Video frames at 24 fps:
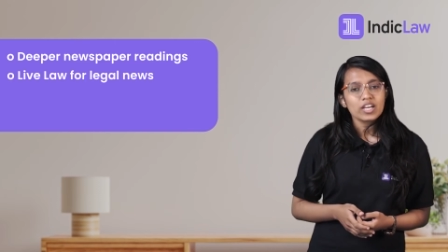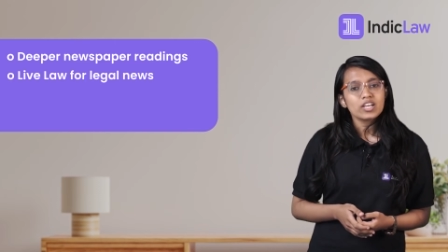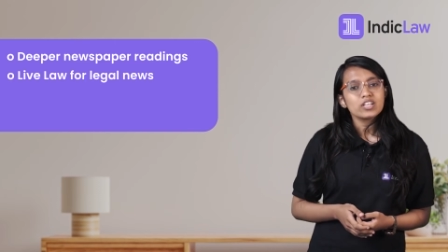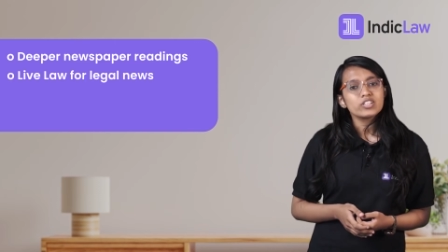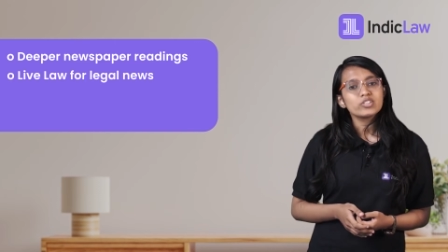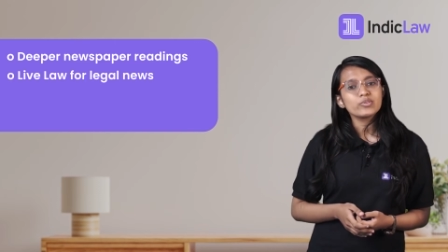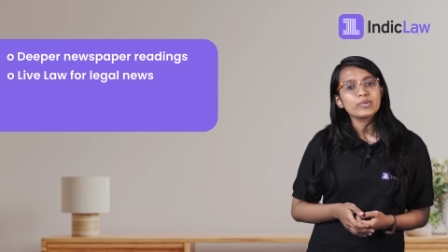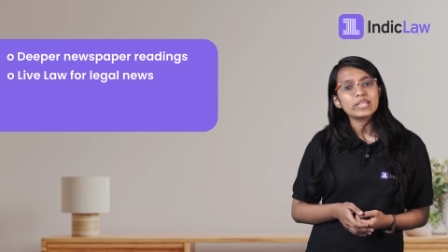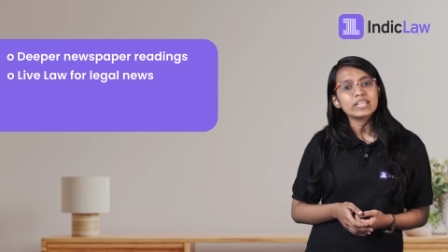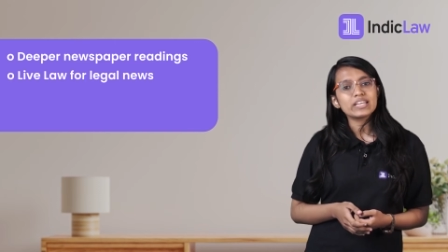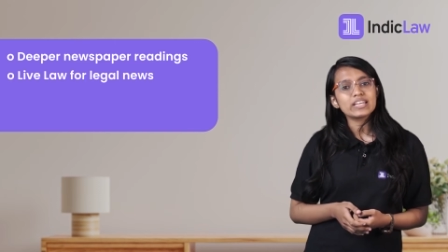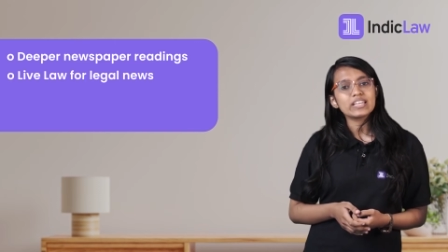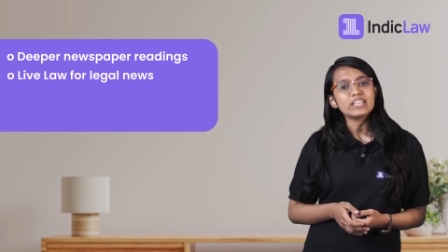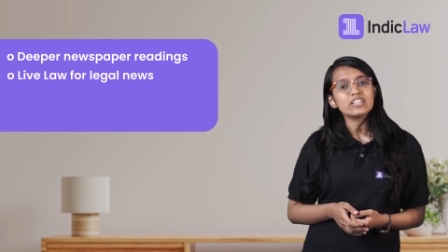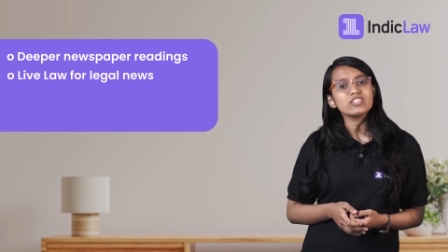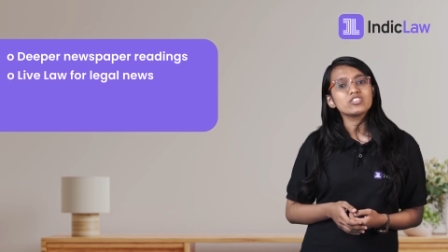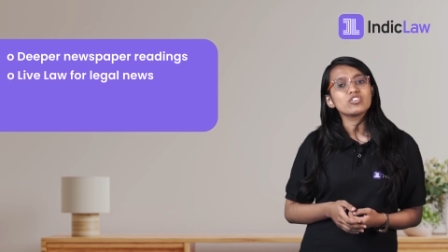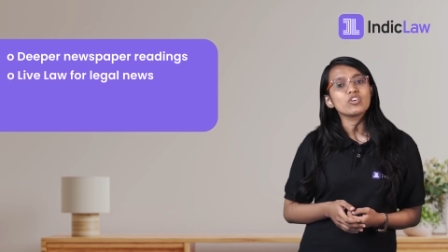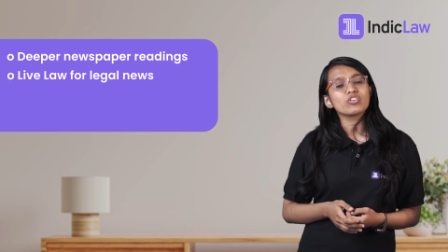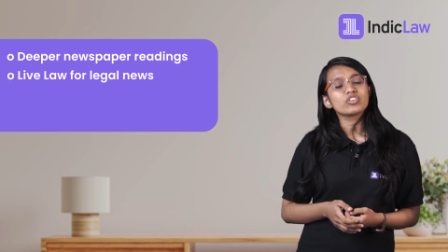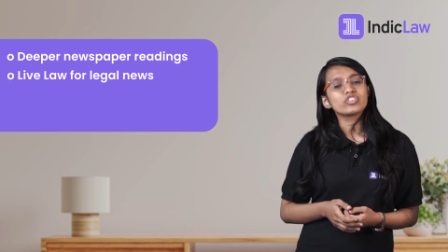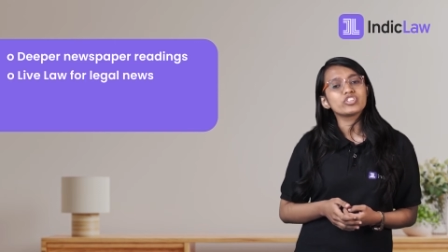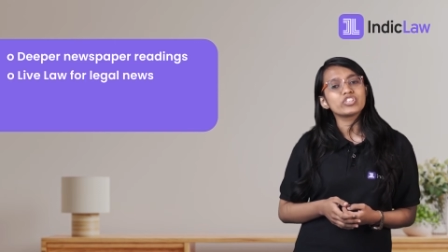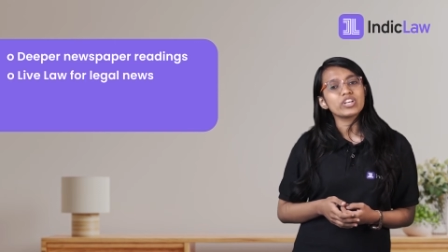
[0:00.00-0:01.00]
to increase
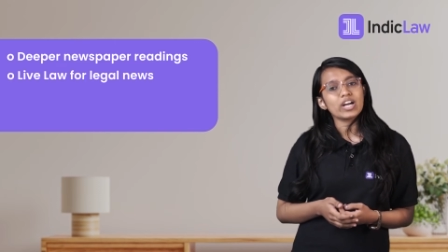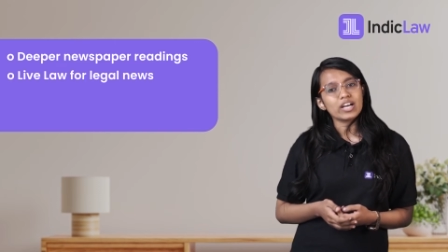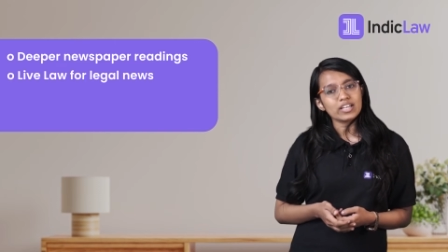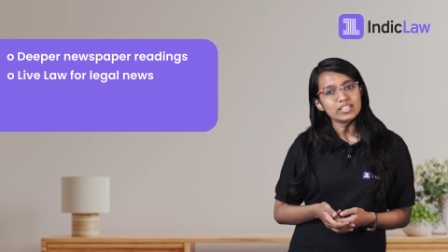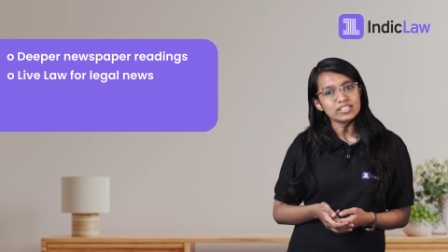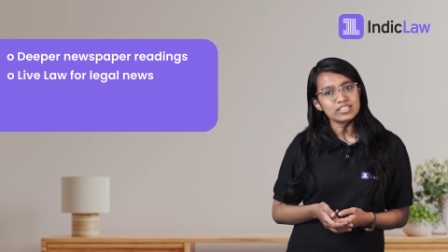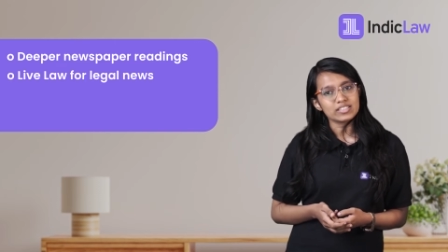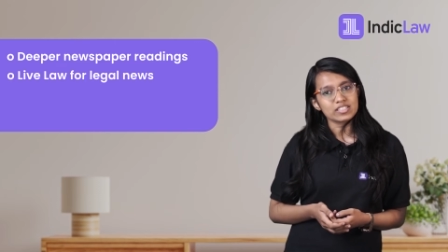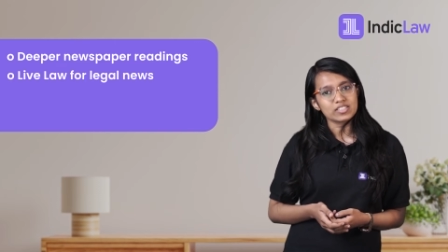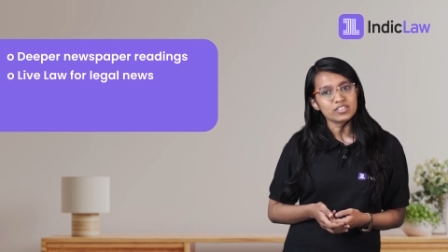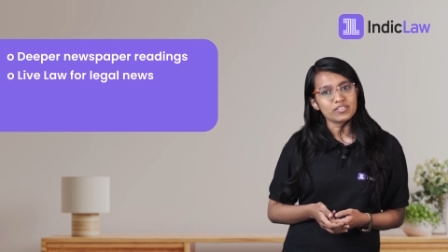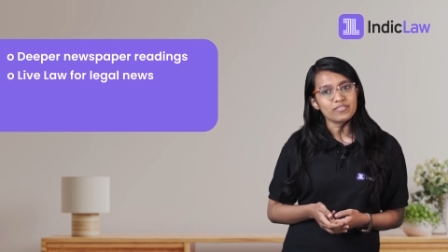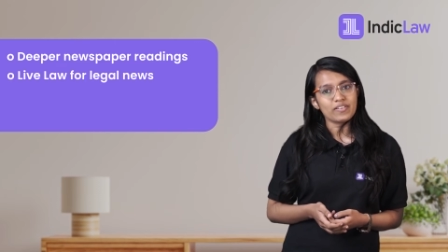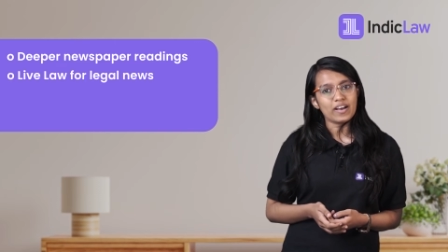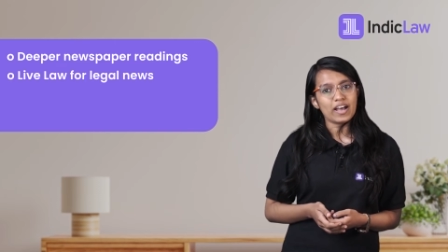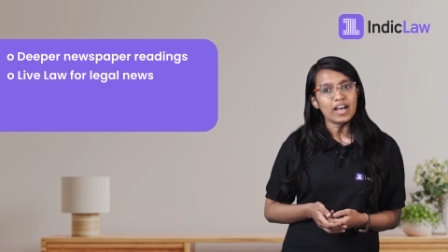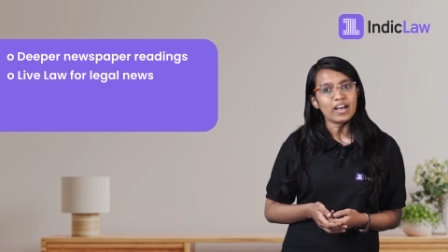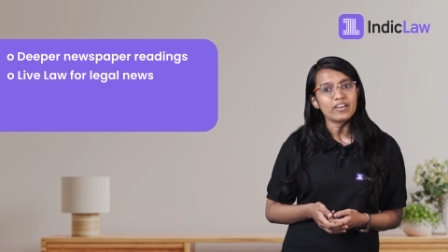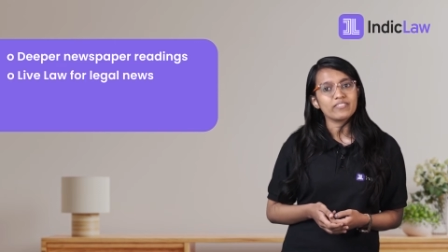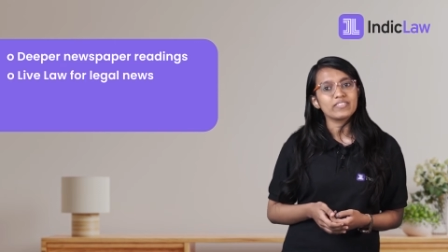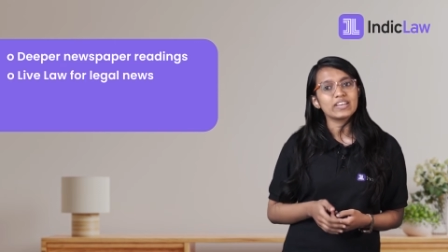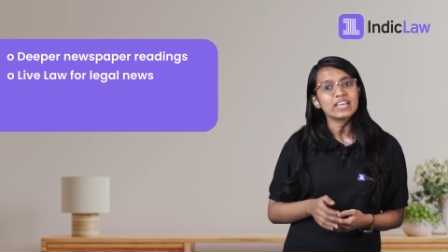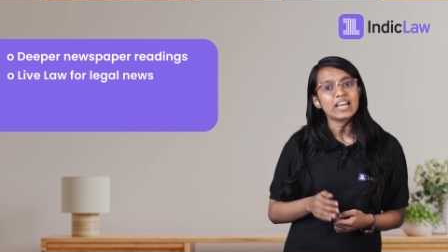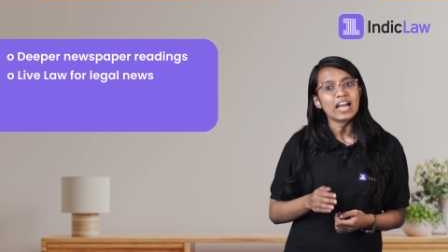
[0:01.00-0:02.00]
your chances of
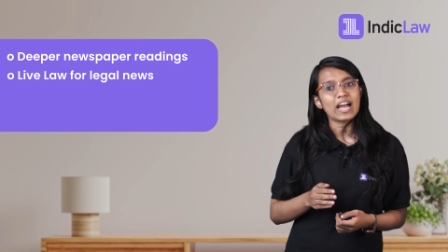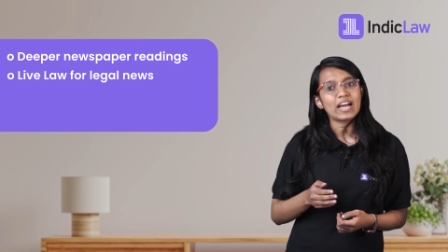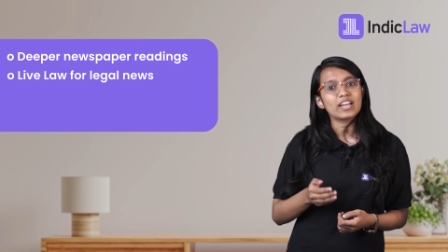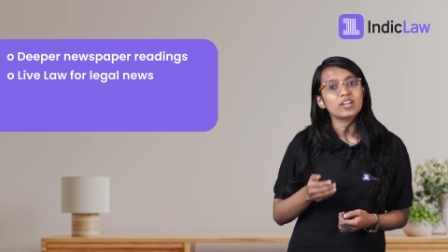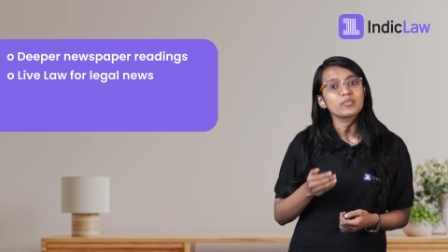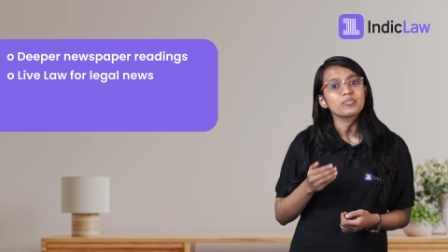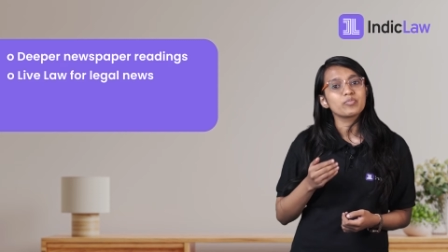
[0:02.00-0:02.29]
having had a